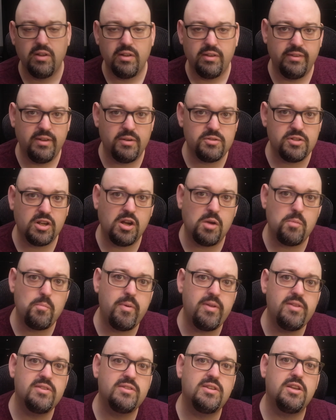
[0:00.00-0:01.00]
There's a
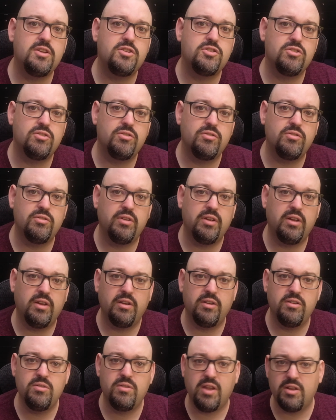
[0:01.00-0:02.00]
compensation
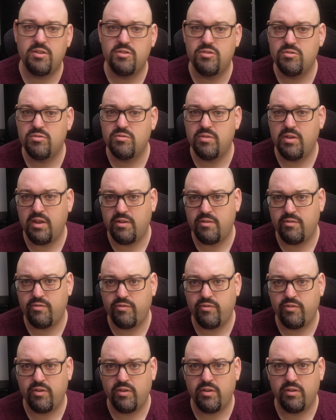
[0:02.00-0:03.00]
you can do
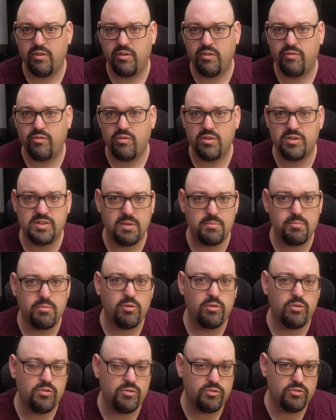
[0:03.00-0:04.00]
if, for
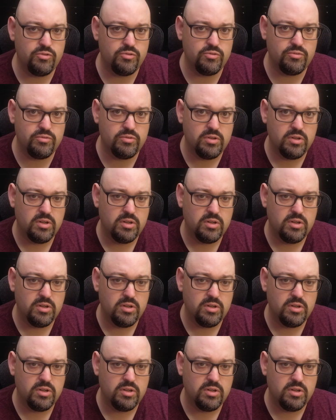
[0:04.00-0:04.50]
example, you do